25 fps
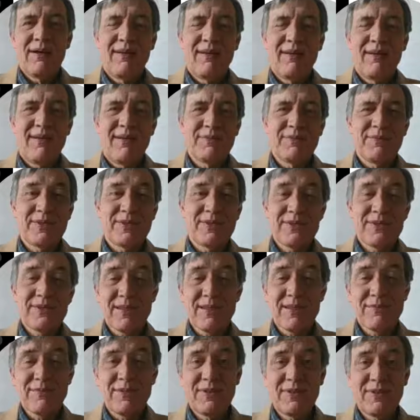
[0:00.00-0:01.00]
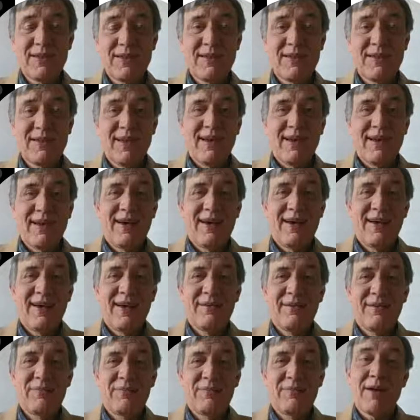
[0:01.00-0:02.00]
successfully,
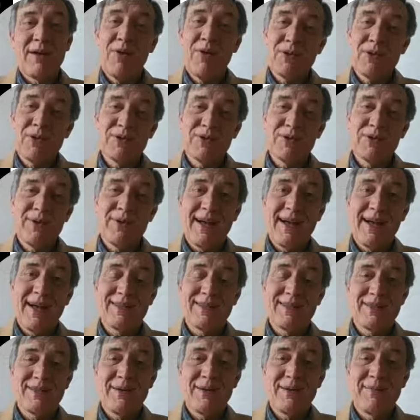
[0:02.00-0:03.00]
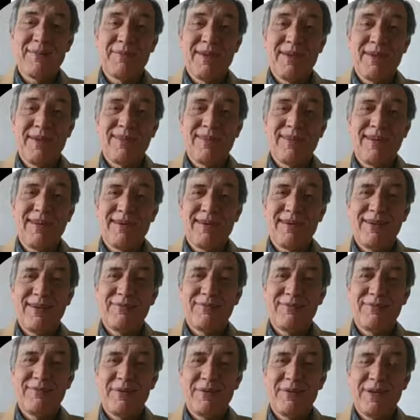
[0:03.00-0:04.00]
but I've also had some that have
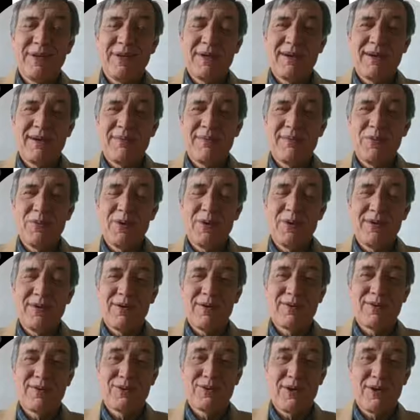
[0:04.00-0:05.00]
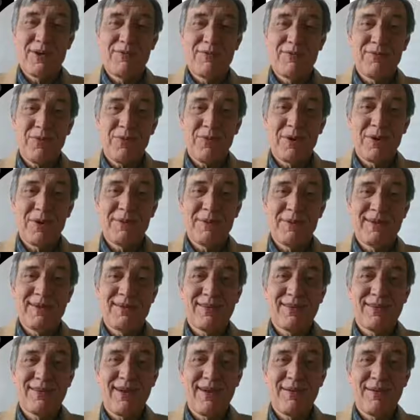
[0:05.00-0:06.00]
become more of the shelf ornament
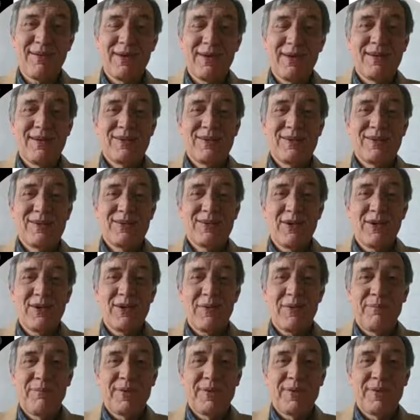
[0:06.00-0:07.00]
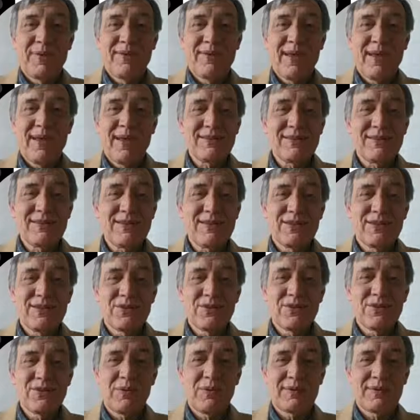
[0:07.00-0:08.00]
type. So that's a
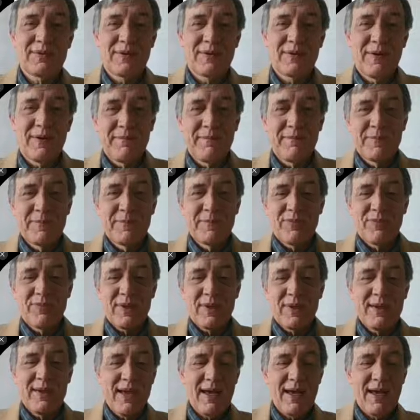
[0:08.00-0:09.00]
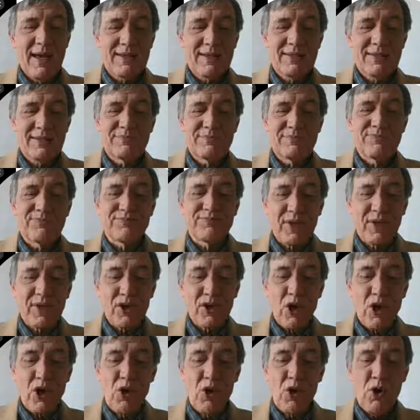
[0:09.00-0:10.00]
consultant. Next,
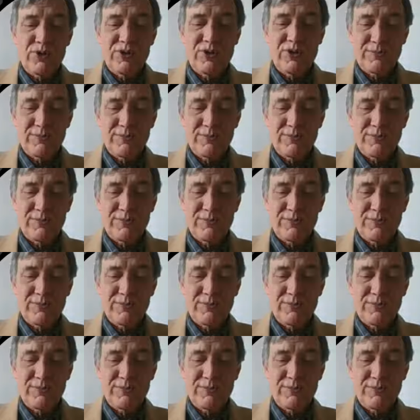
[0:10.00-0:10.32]
coach.